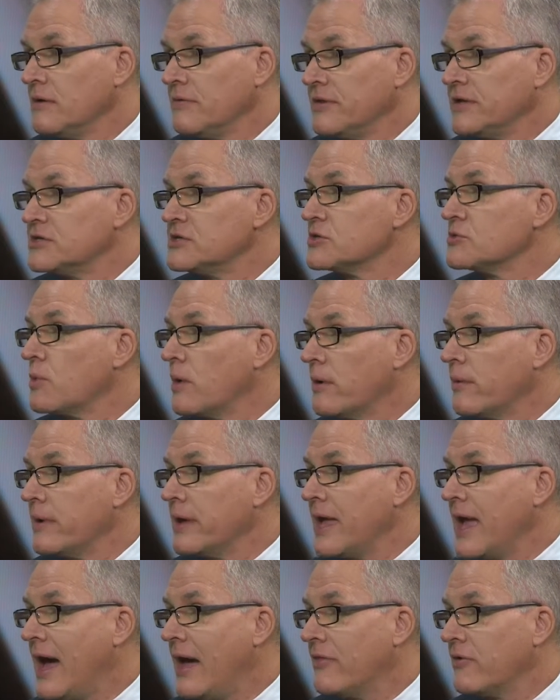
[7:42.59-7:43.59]
this is where
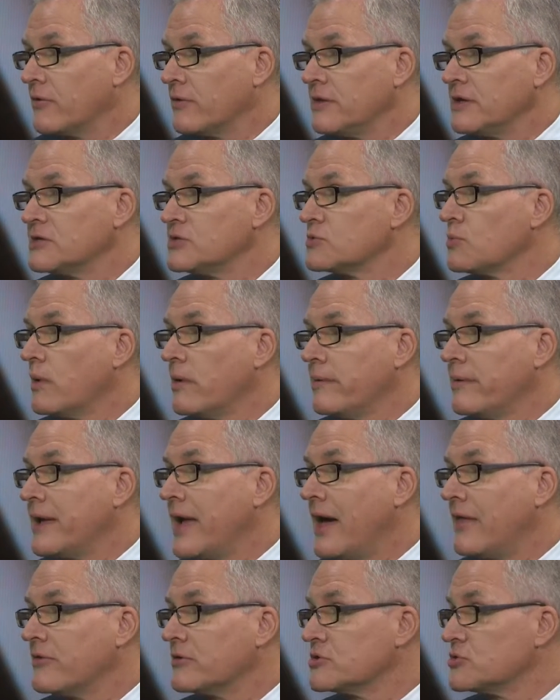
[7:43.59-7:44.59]
we gather, and this is where we
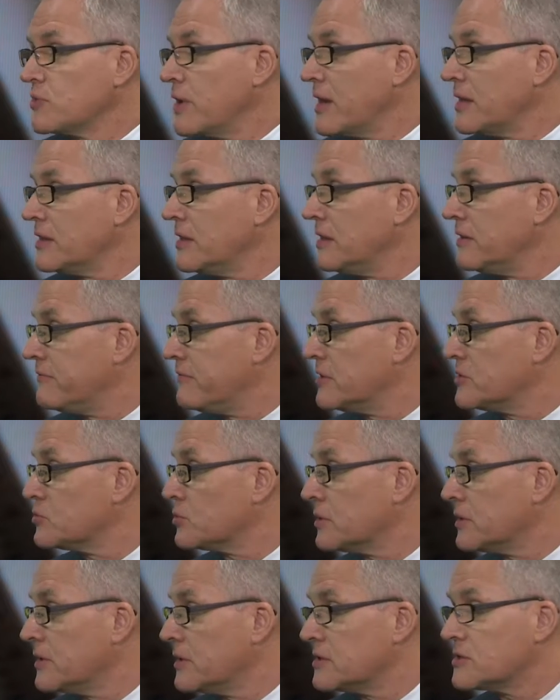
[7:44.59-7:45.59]
gather strength individually.